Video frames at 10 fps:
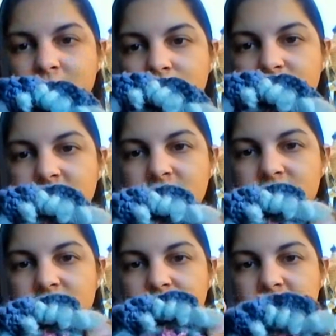your
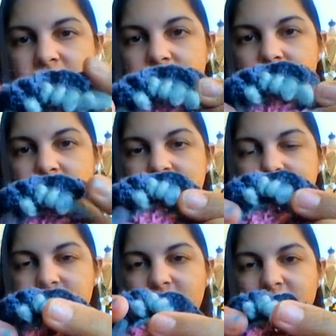stitches, you get these
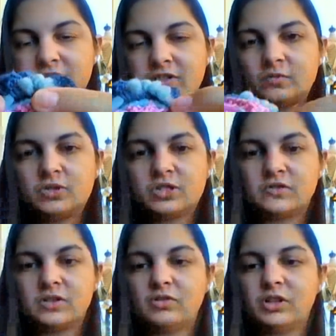little tufts, which
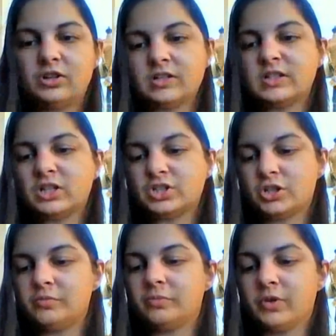gives it a really nice
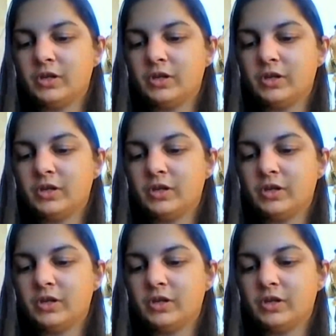texture.